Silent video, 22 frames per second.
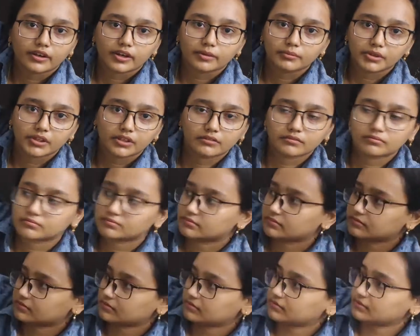I mean,
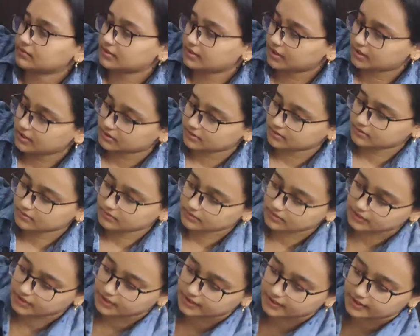see,
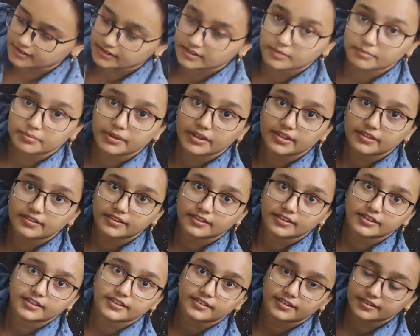this is the base
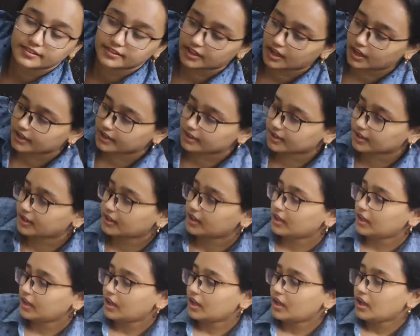and this is the height.
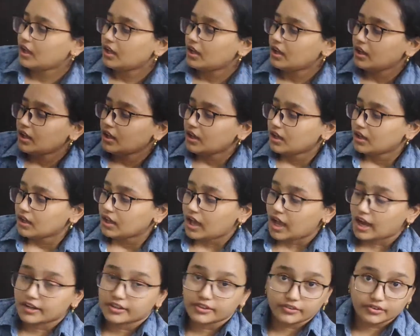
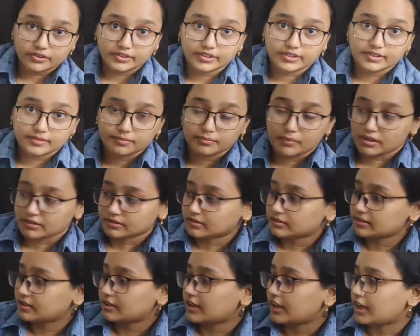And during this month
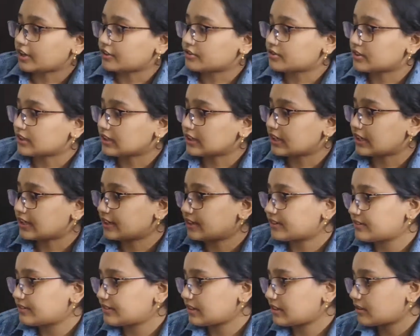actually, and
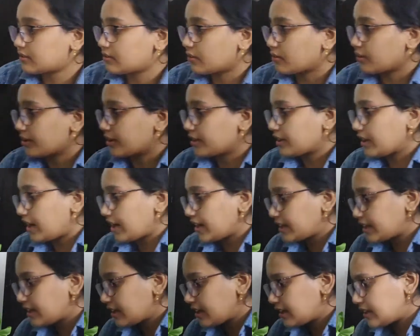it's still growing. I
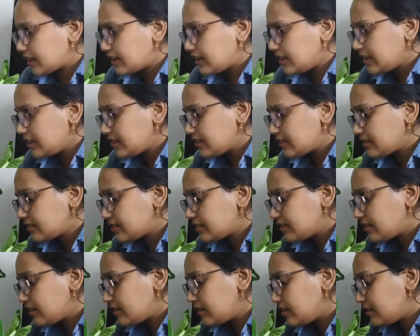can at least
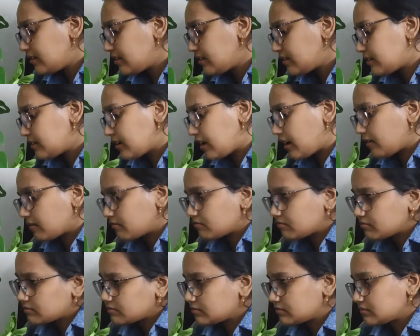see, yeah,
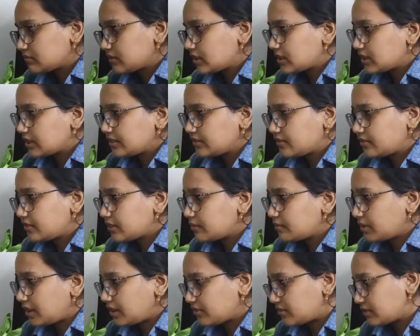at least 3
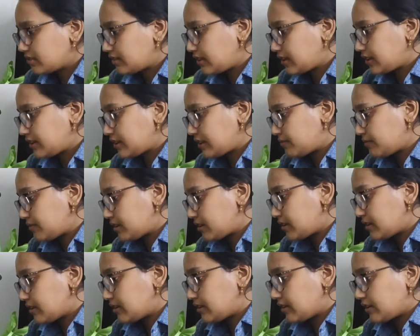branches are
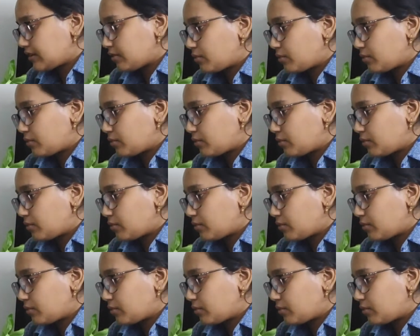definitely there.